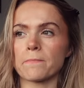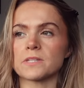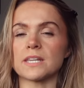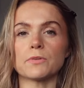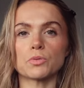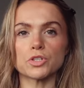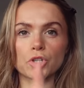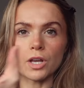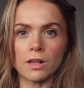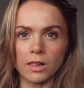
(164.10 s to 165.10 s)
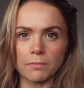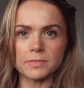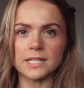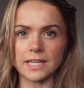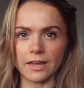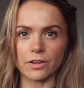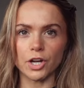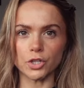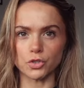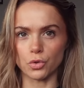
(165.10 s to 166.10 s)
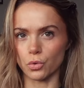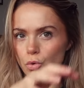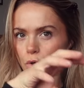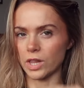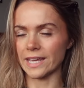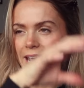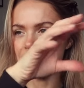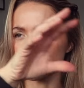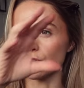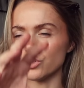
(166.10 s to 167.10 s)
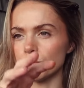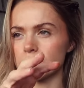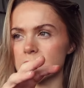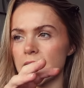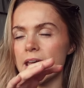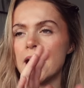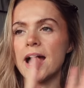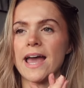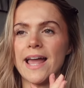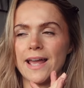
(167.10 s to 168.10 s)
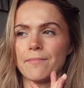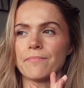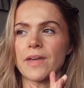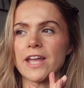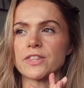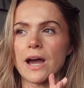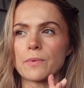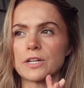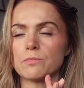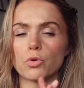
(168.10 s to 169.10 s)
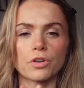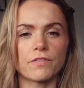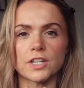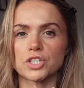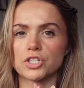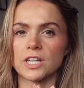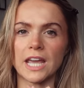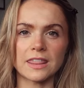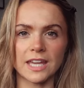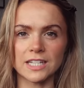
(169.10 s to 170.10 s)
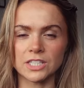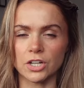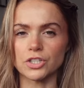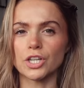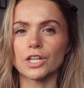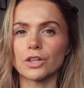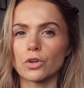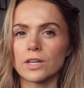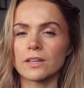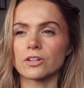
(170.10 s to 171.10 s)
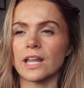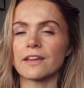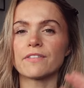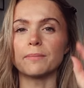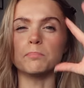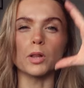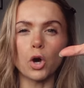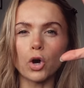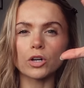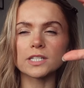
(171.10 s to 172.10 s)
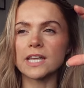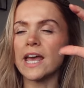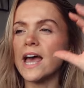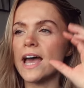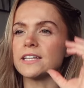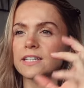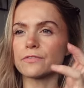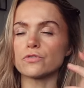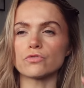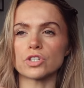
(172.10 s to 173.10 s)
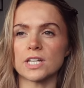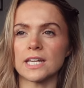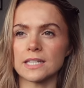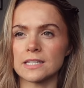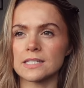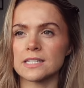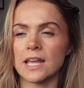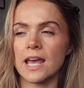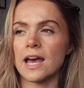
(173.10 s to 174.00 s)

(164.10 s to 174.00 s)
see which ones you can clump together and do like in groups, and that way you're more efficient, you get things done, you can look at your life in blocks and different routines,